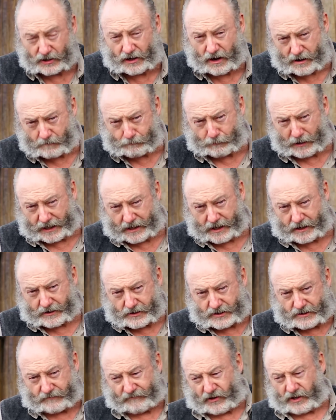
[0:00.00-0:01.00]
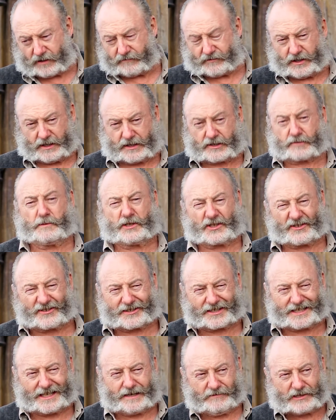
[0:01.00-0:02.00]
a lot of big hitters involved in this. Mister
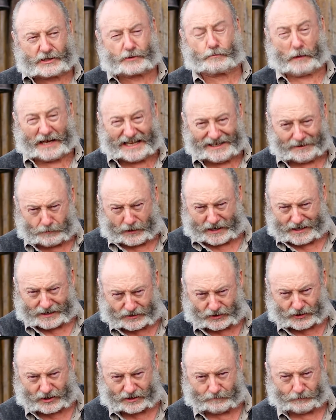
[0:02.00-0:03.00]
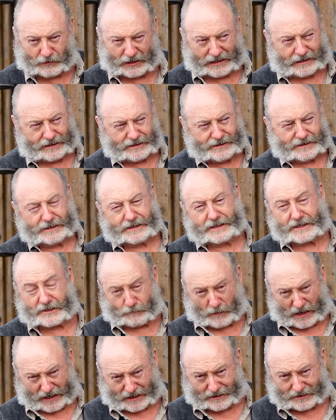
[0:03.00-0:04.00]
Steven Spielberg's company
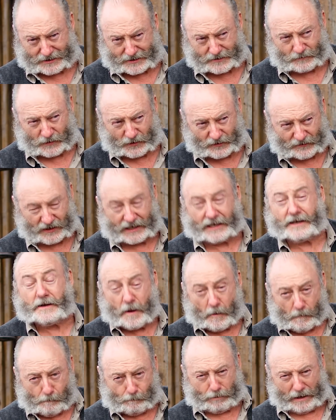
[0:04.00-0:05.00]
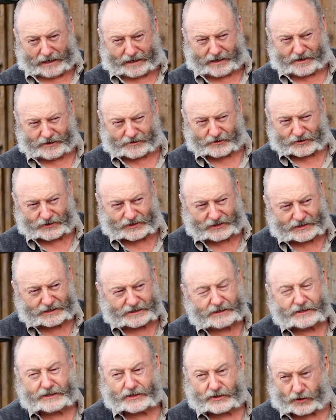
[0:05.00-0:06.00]
is making this movie. Big hitters.
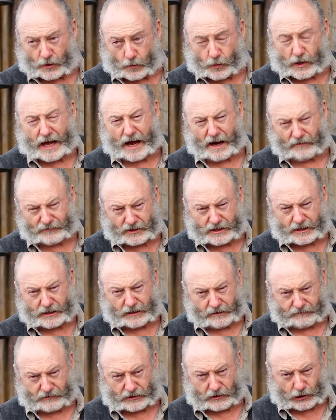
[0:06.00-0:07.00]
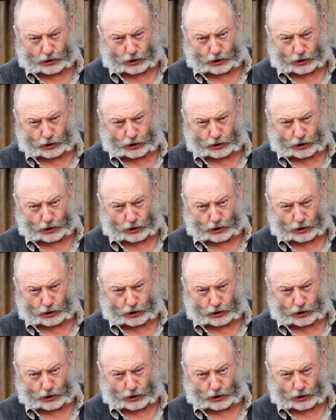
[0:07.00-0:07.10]
So we have to deliver the